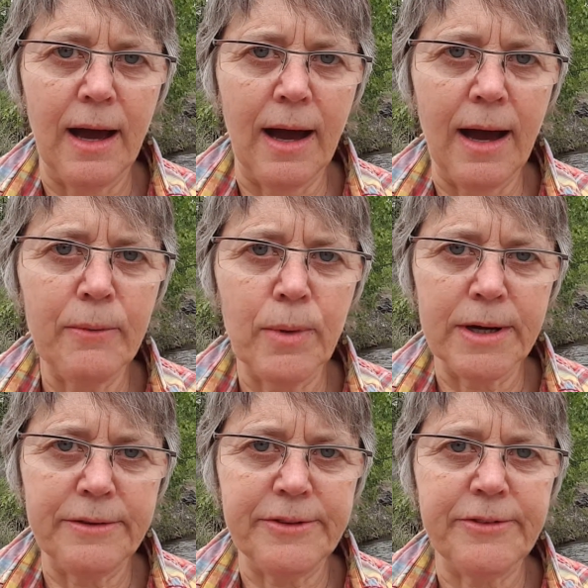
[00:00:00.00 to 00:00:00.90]
"I want
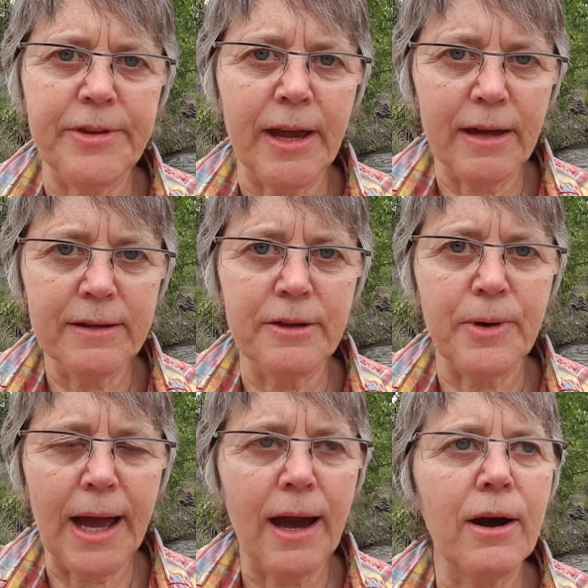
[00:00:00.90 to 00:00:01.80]
to tell you
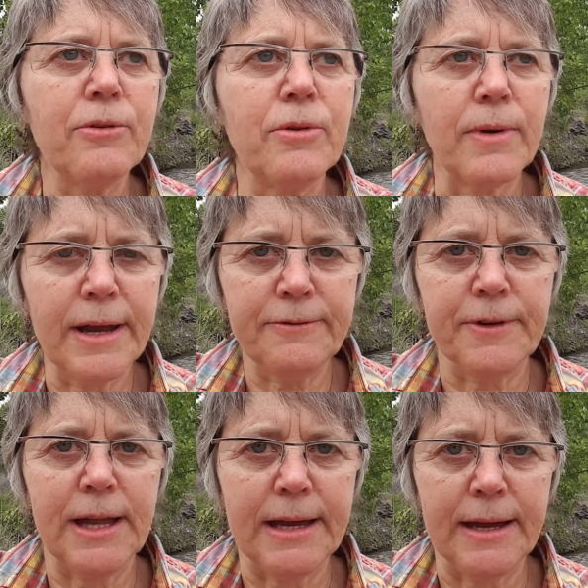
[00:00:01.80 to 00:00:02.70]
how
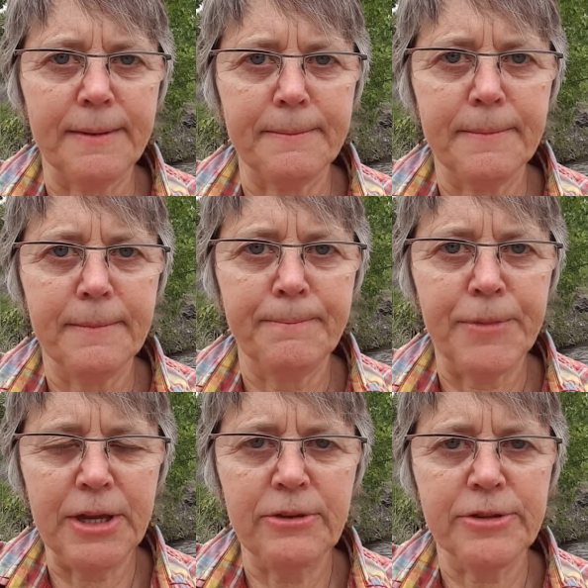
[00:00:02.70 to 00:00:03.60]
grateful I am
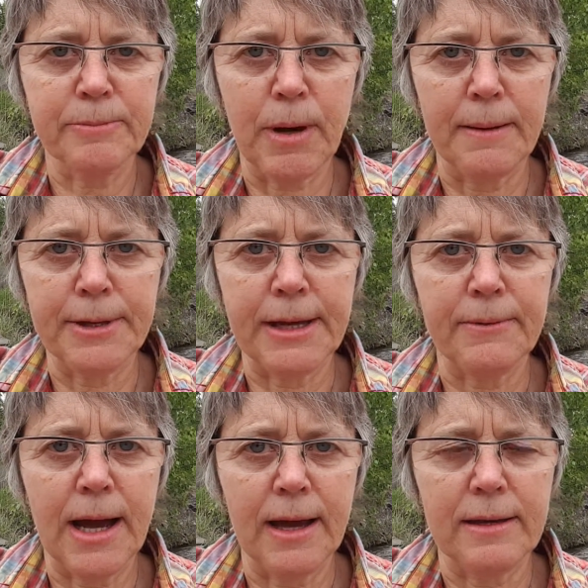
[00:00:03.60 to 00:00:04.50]
that you took Bob on that
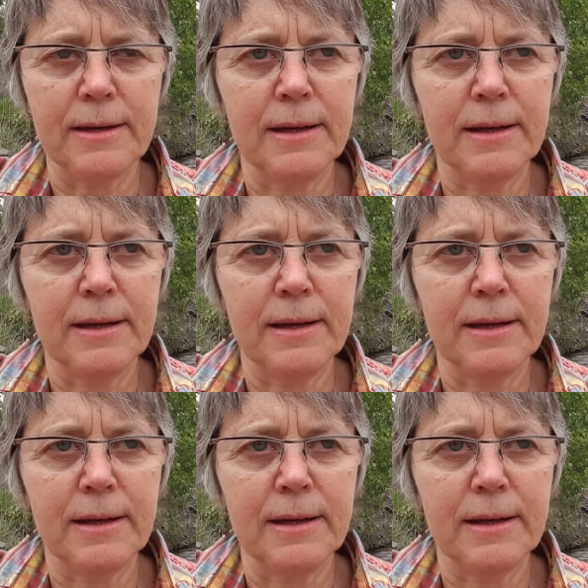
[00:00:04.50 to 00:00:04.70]
ride."